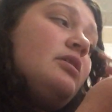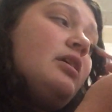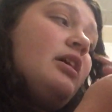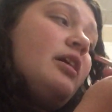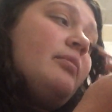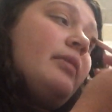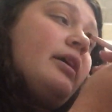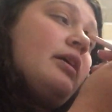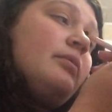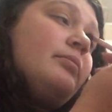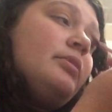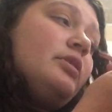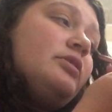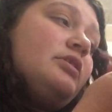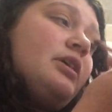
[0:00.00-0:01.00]
I can
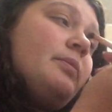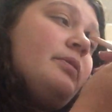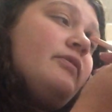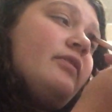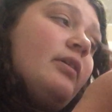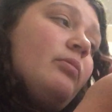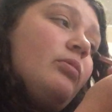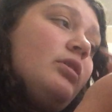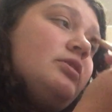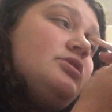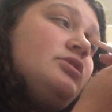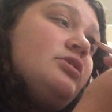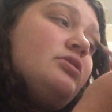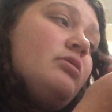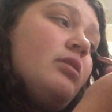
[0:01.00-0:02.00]
build it up if I want
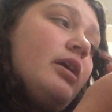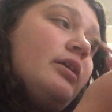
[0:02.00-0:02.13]
to.